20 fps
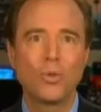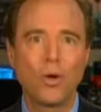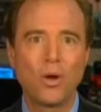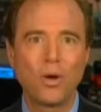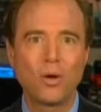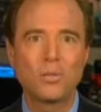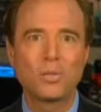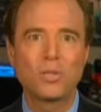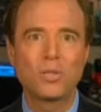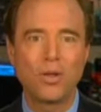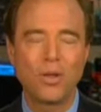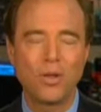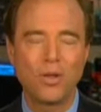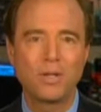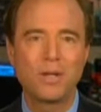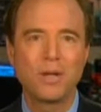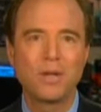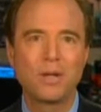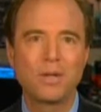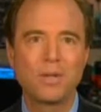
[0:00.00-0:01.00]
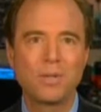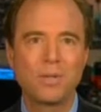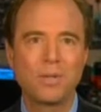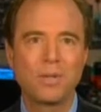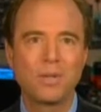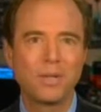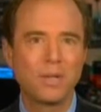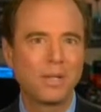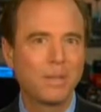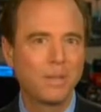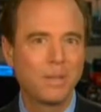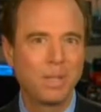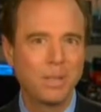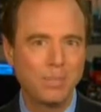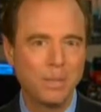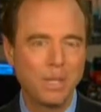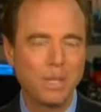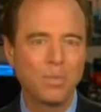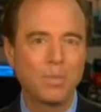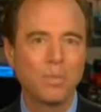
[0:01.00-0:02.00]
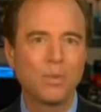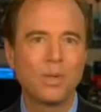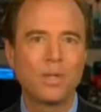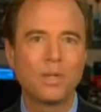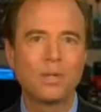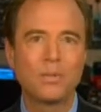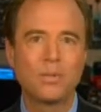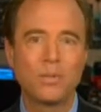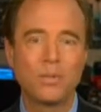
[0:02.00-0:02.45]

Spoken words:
our solidarity with the Libyan people and